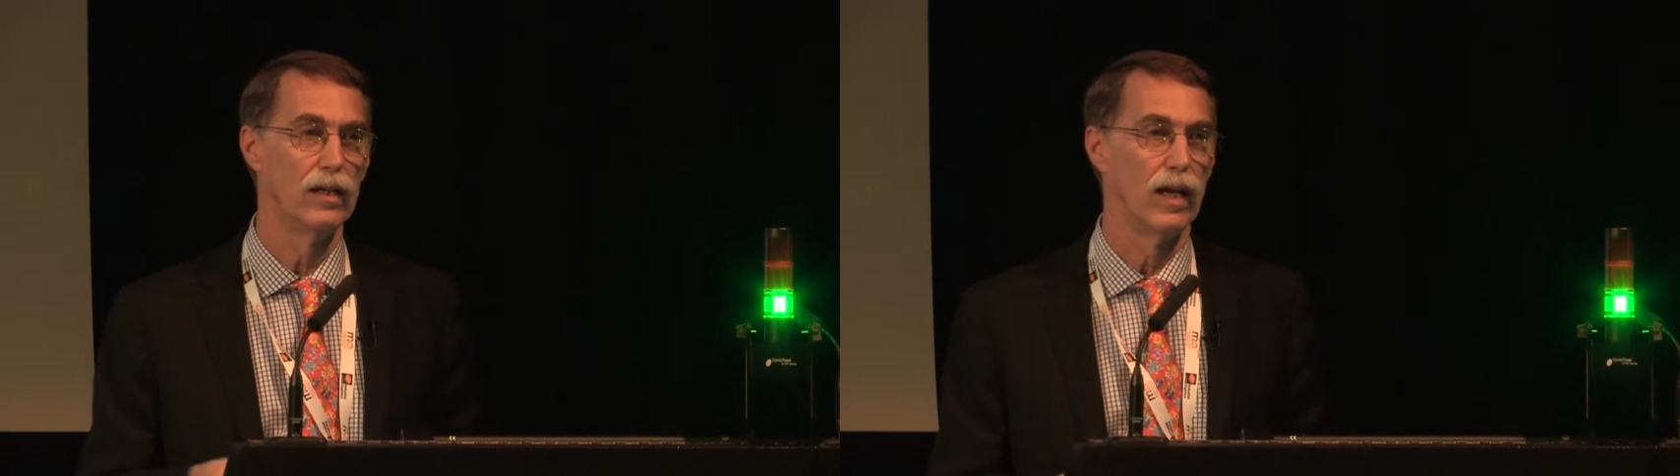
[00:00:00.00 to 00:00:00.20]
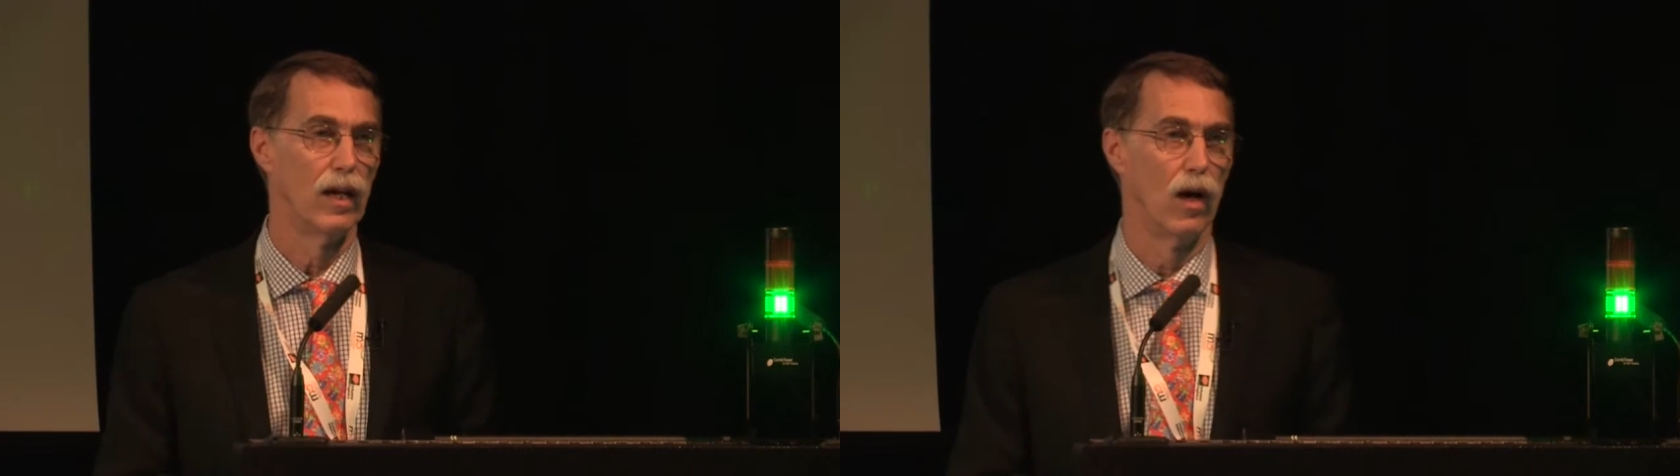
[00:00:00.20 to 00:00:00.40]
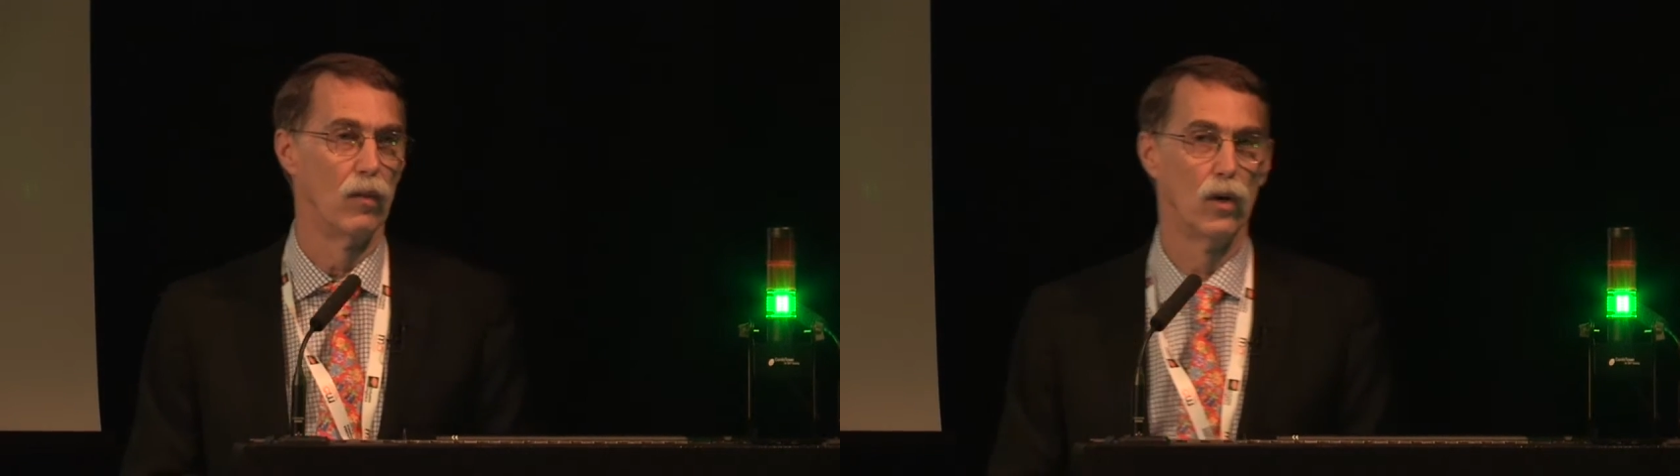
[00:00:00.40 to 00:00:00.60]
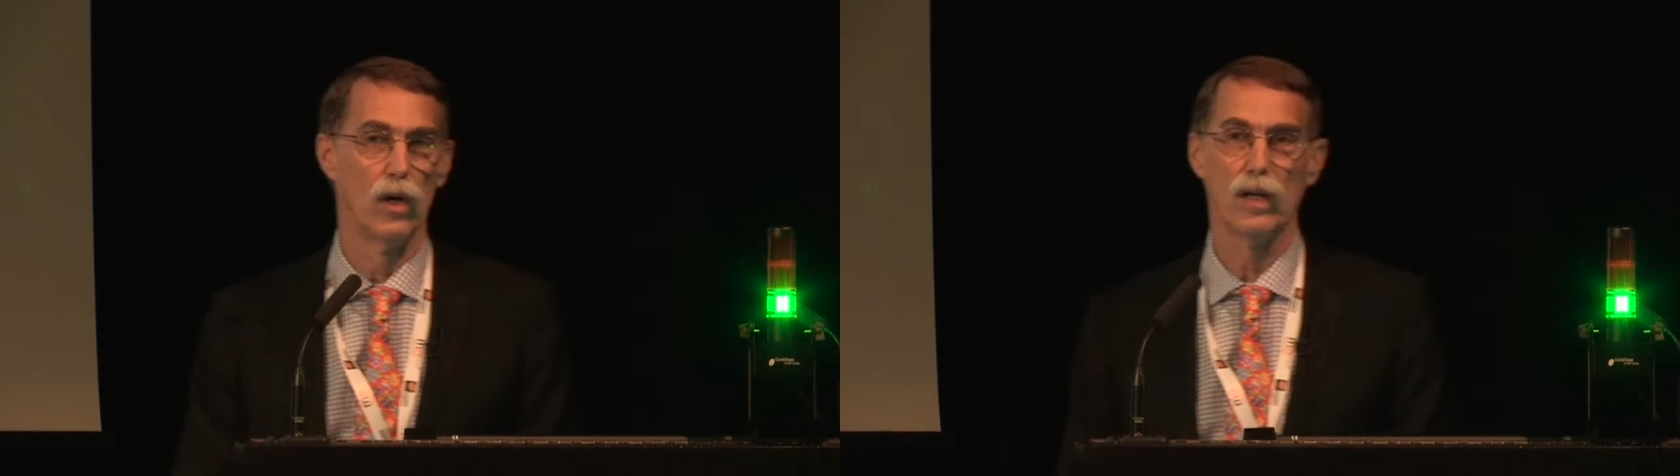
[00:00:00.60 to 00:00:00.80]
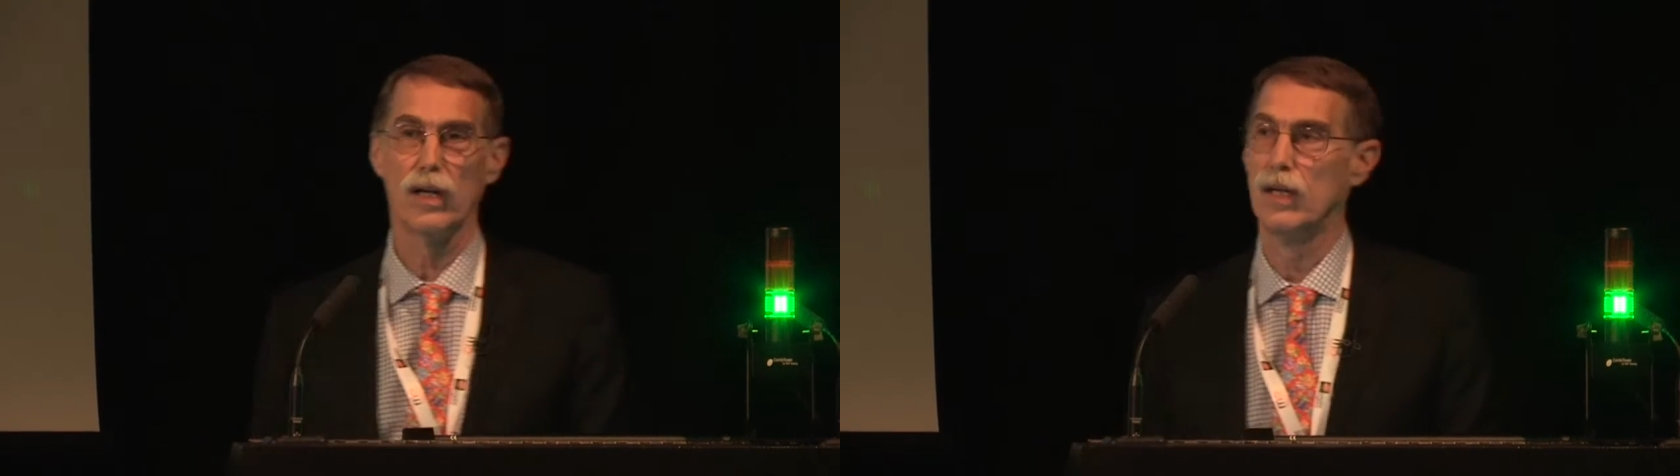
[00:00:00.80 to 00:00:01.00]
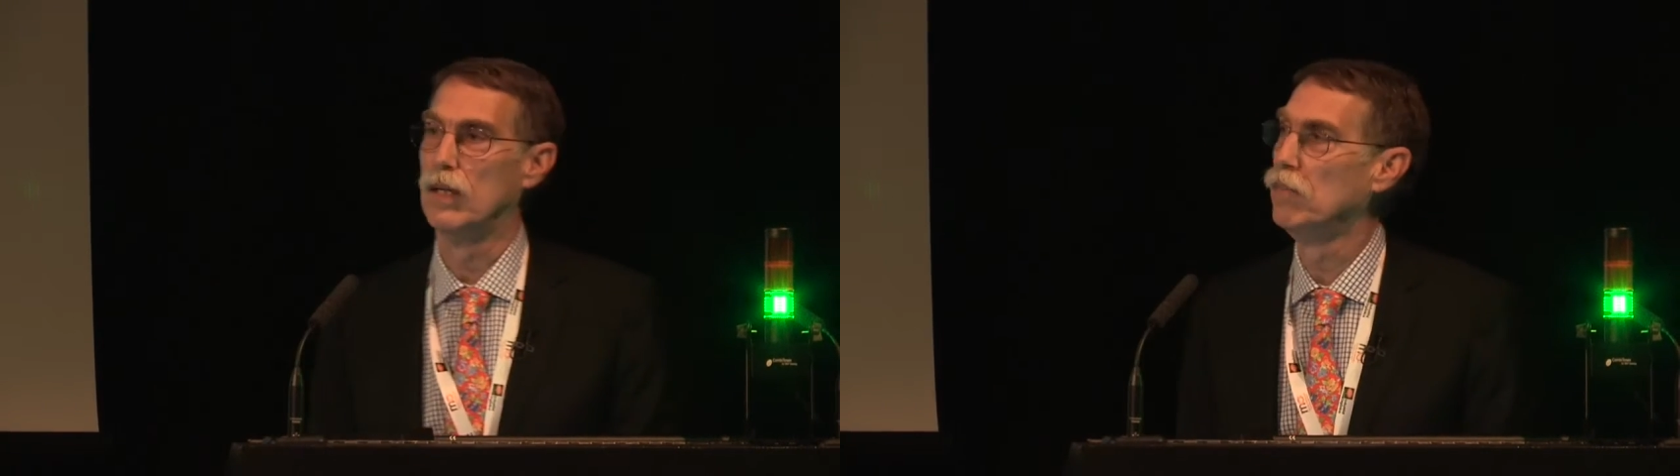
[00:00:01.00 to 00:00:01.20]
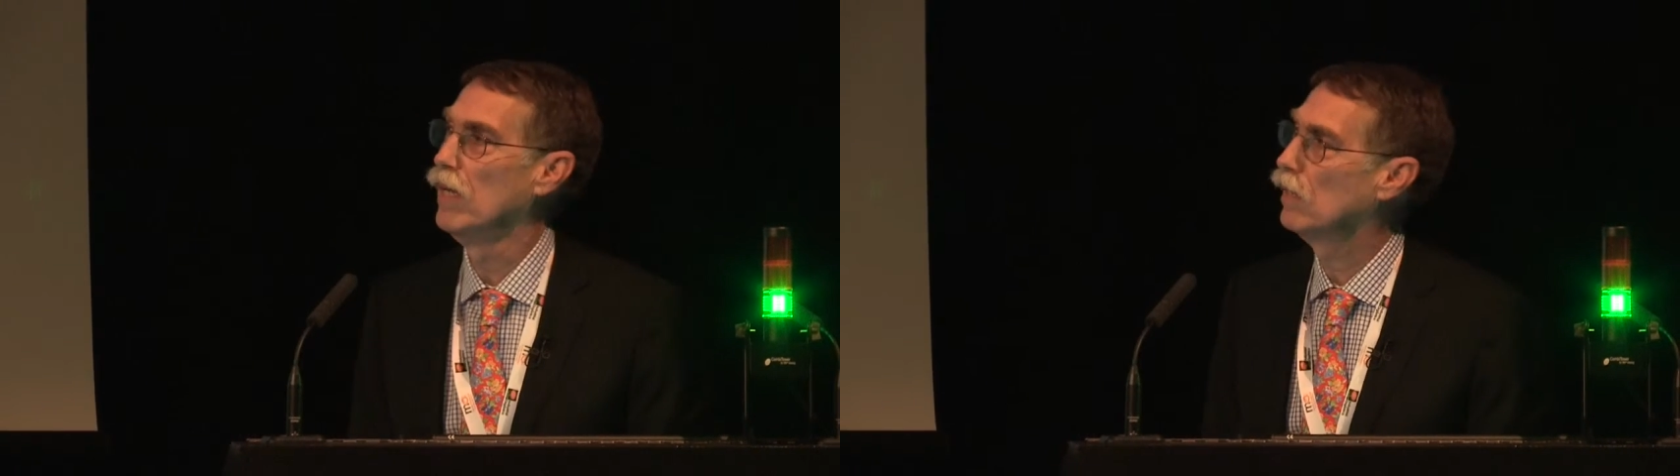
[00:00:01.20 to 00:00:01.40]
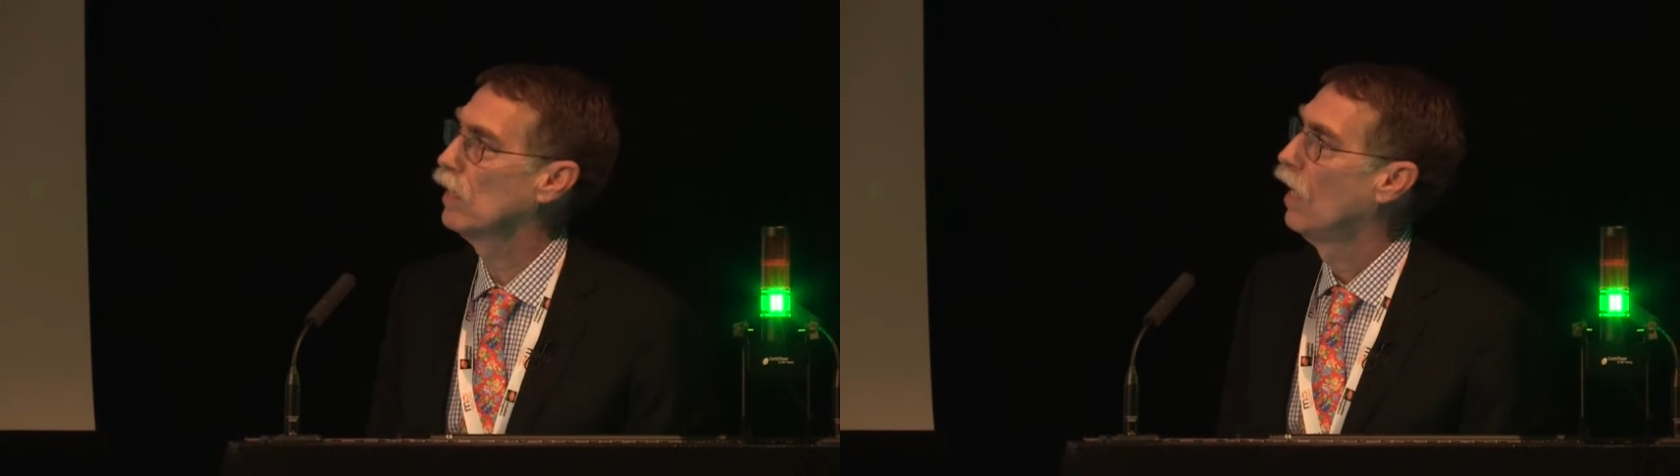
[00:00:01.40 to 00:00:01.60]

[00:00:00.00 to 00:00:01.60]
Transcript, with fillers: in our work and in milk,